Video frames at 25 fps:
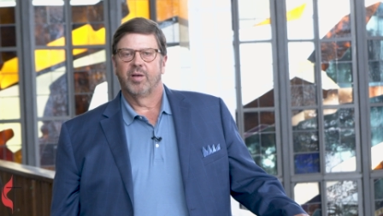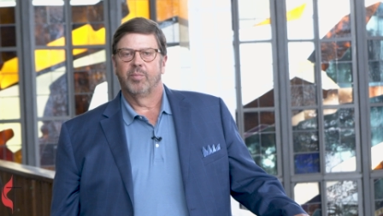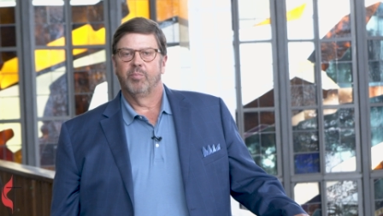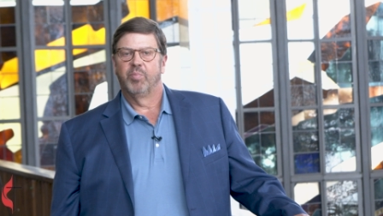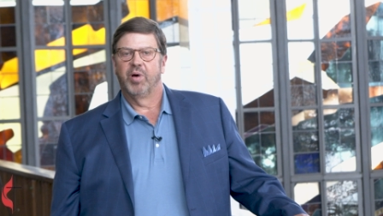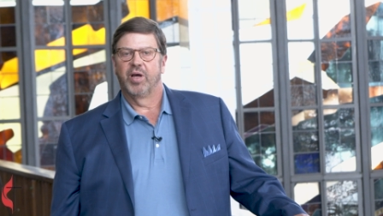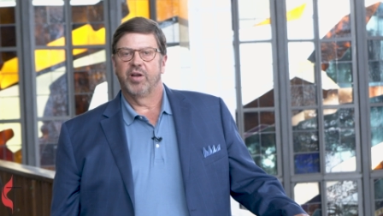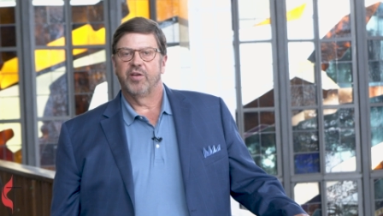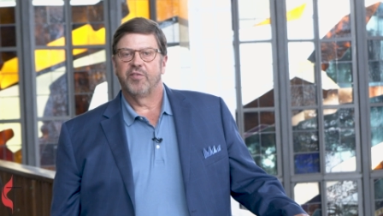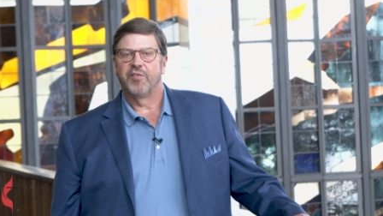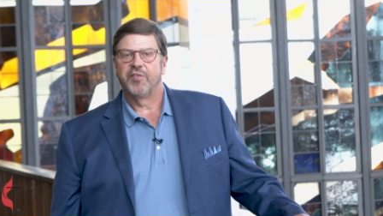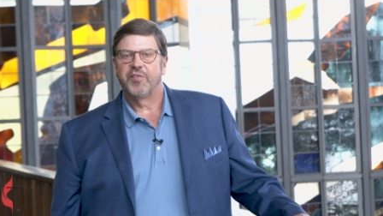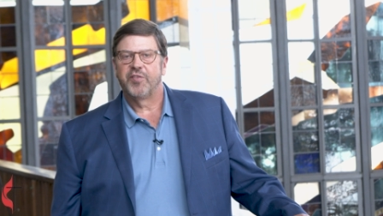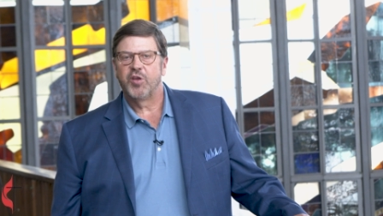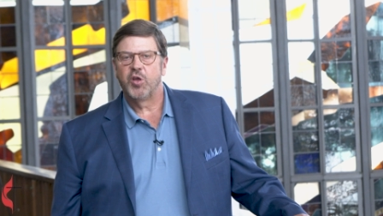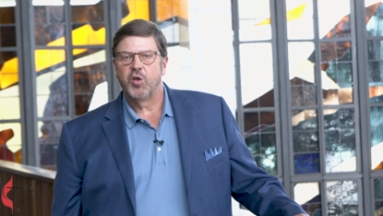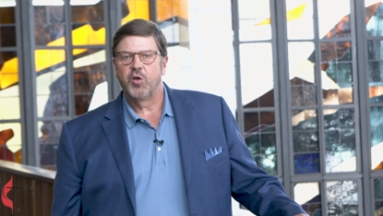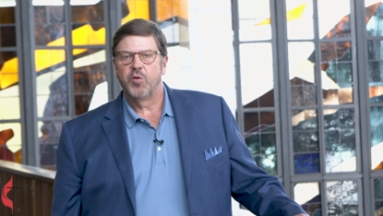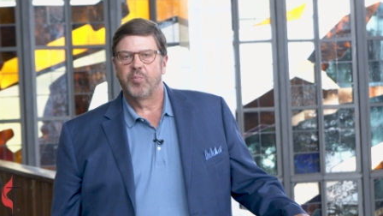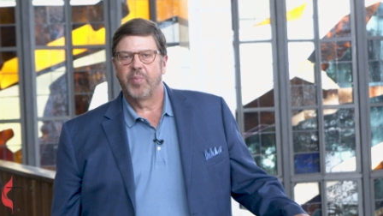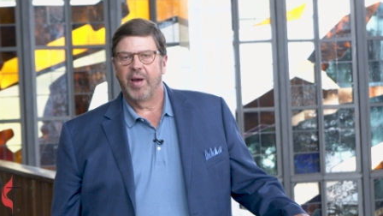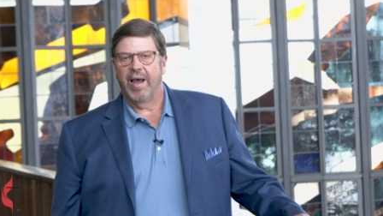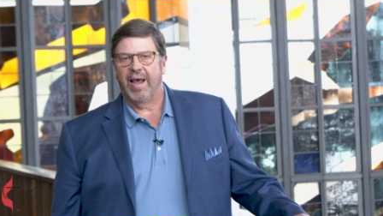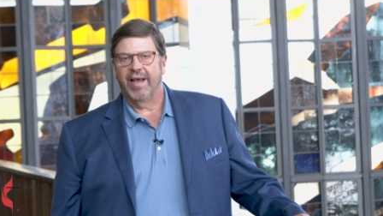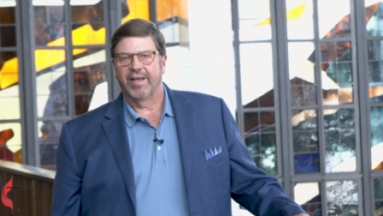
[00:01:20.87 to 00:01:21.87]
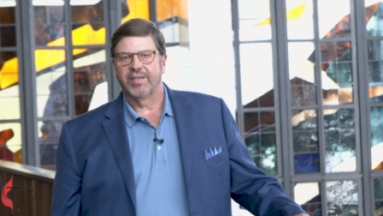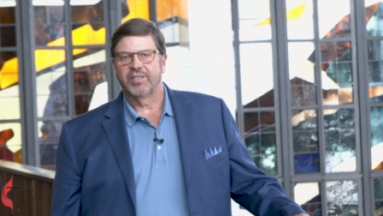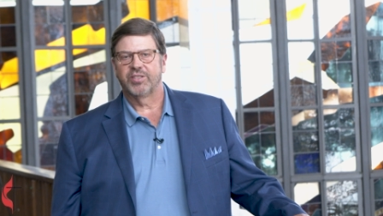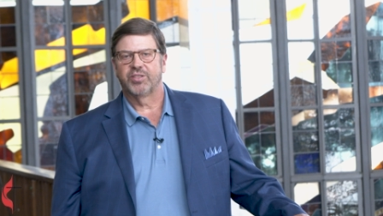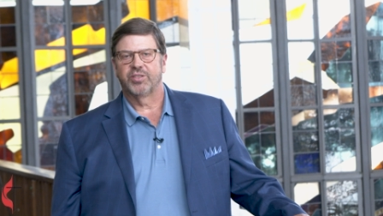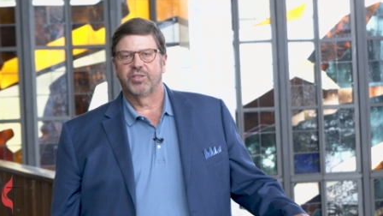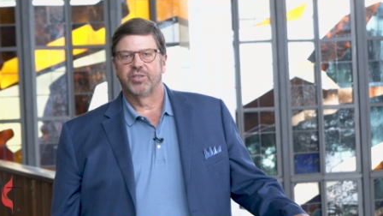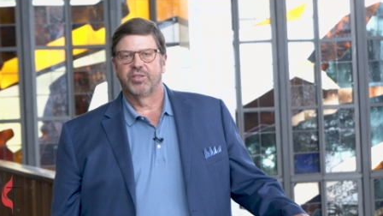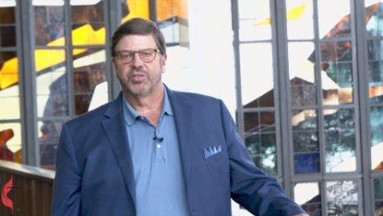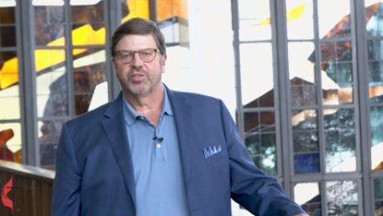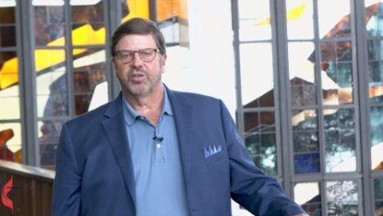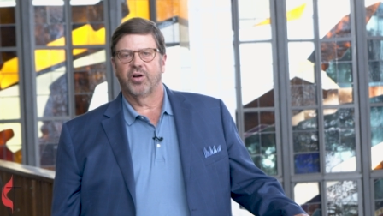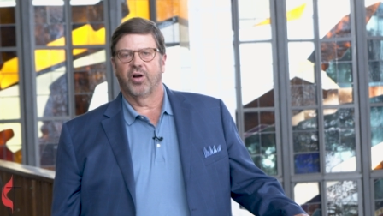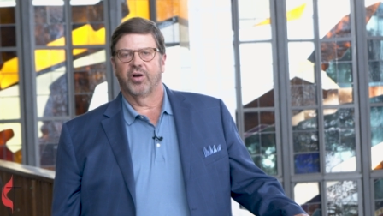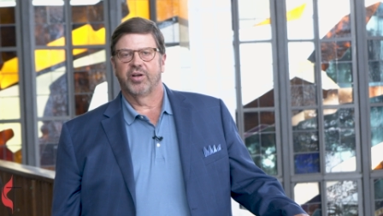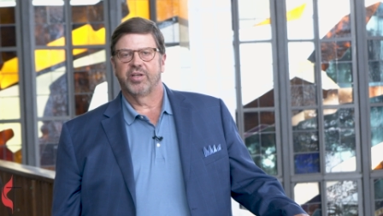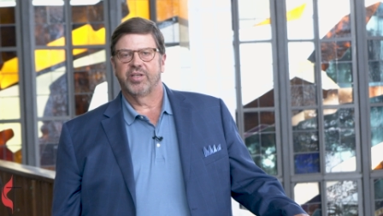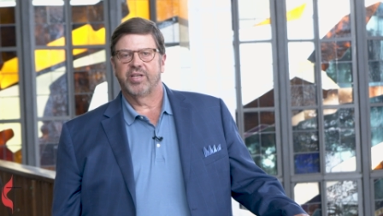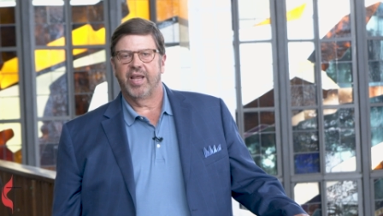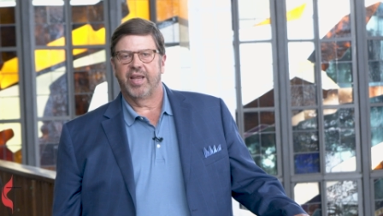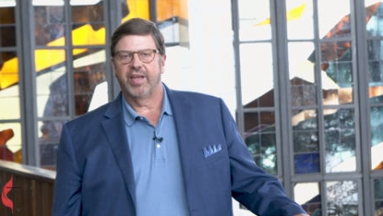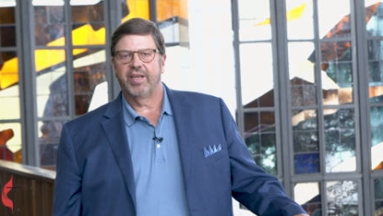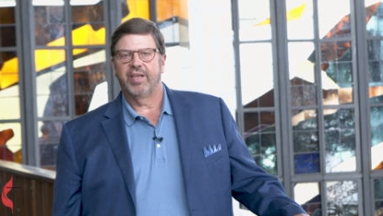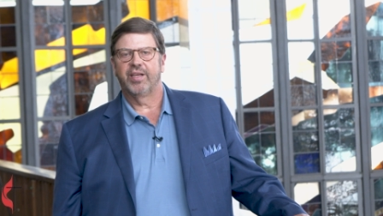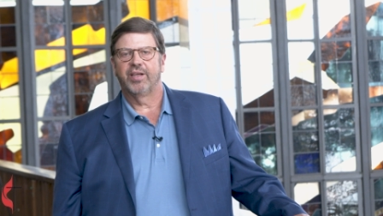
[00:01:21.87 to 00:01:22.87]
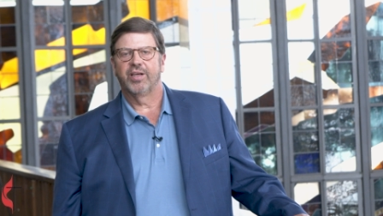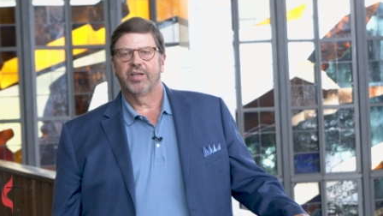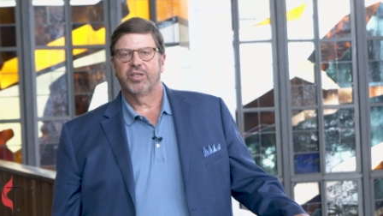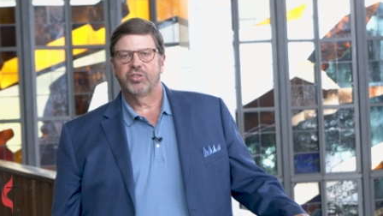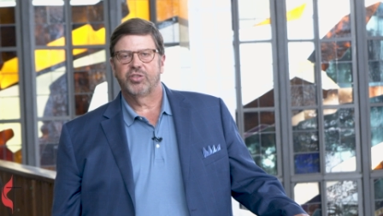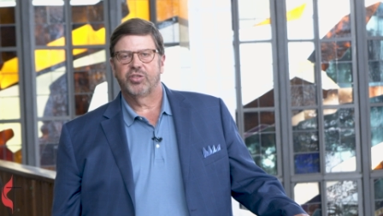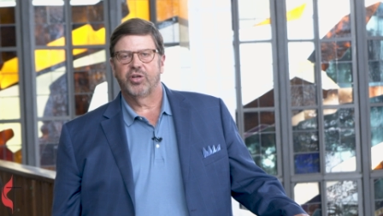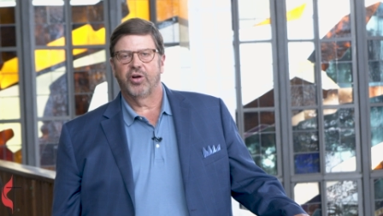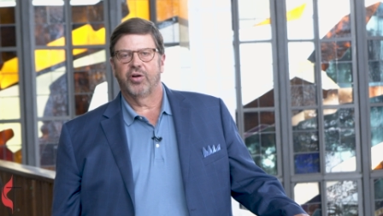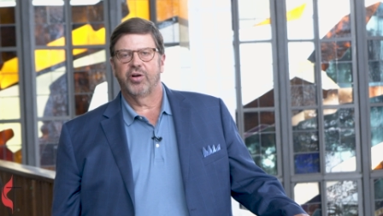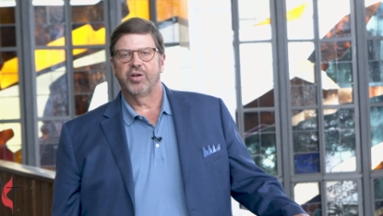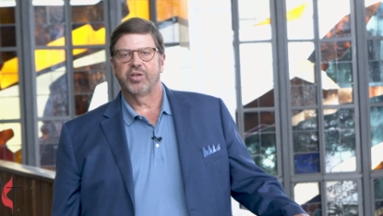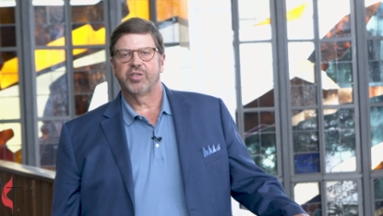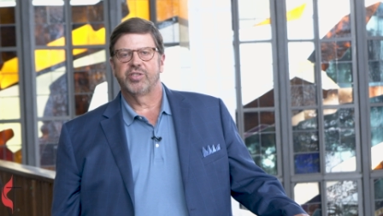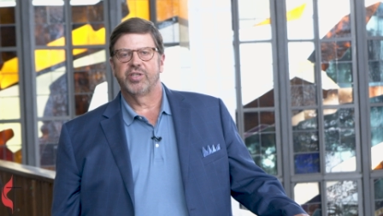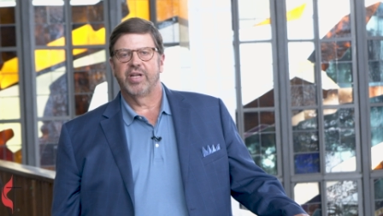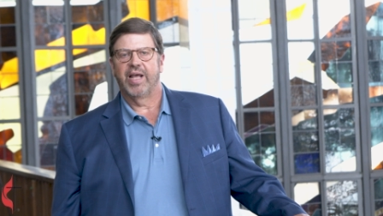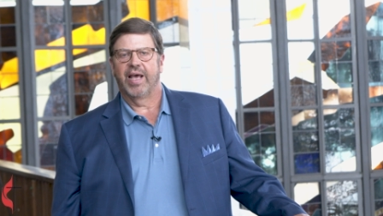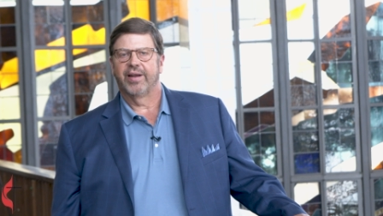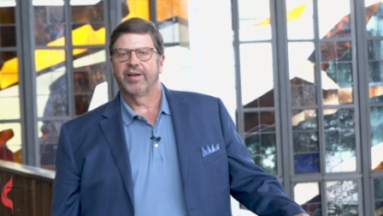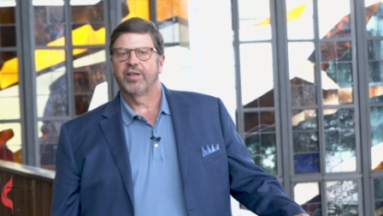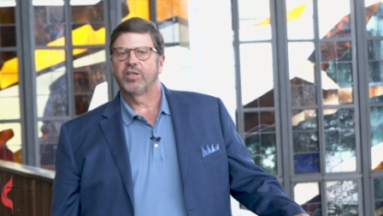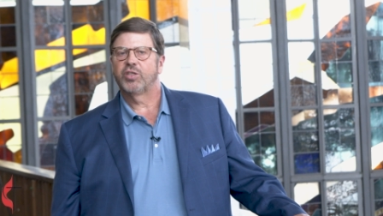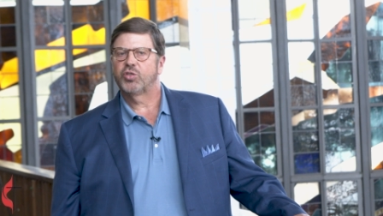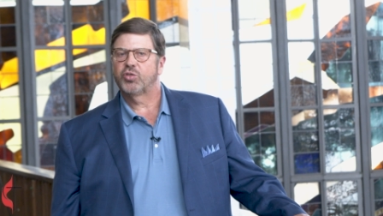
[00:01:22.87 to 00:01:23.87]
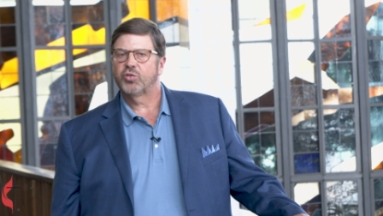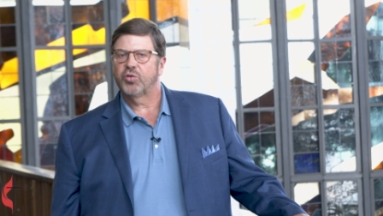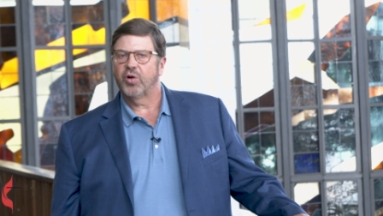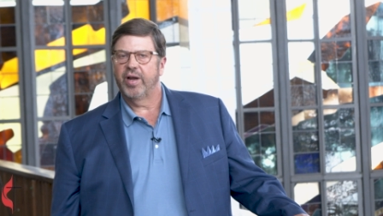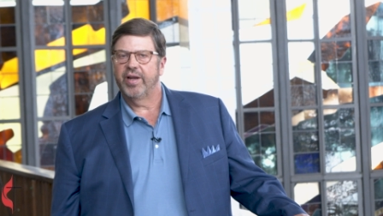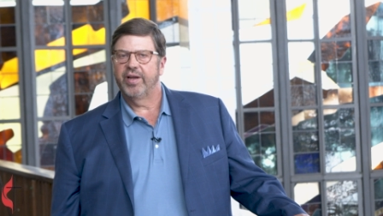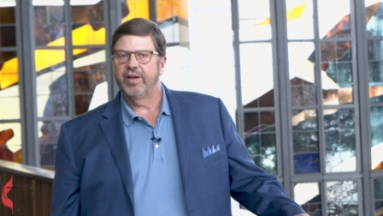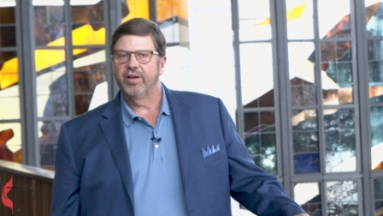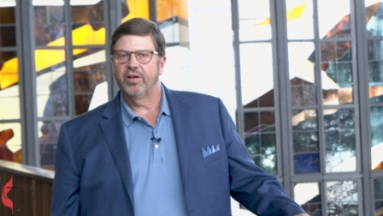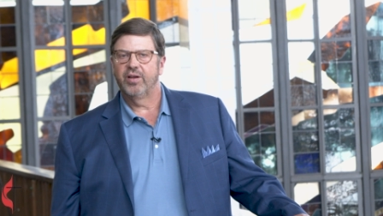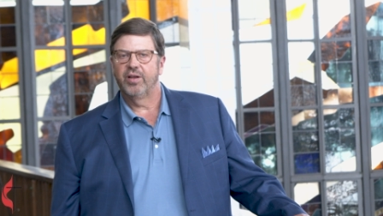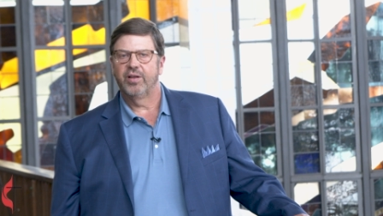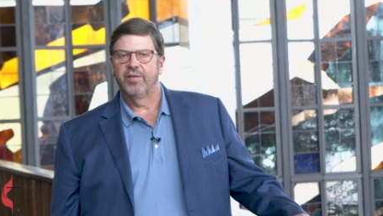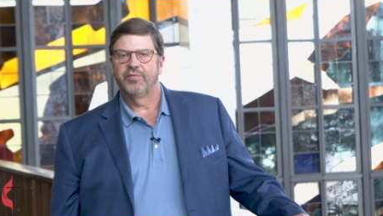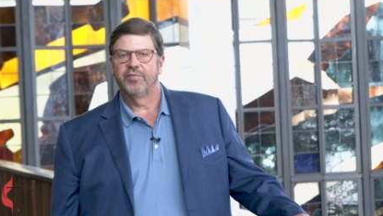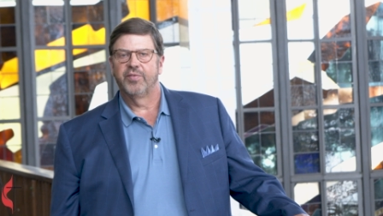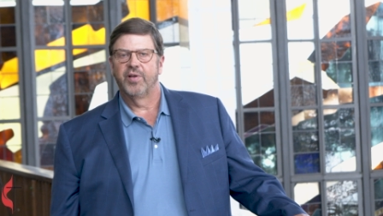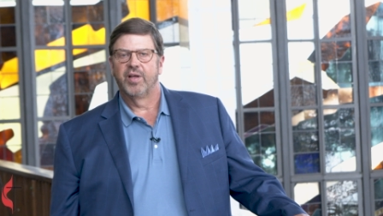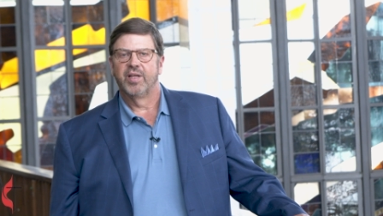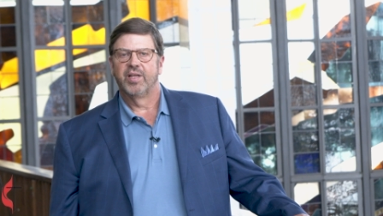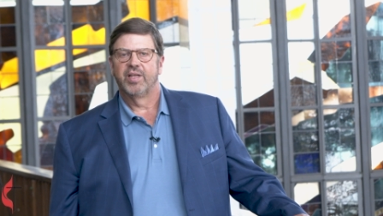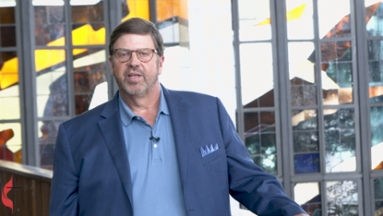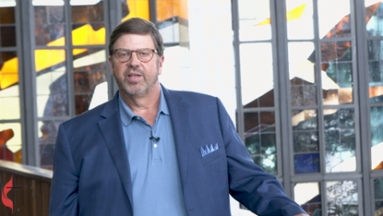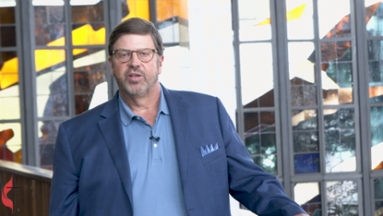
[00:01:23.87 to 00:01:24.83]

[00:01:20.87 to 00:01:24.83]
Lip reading: But few pastors are taking a church down a trail of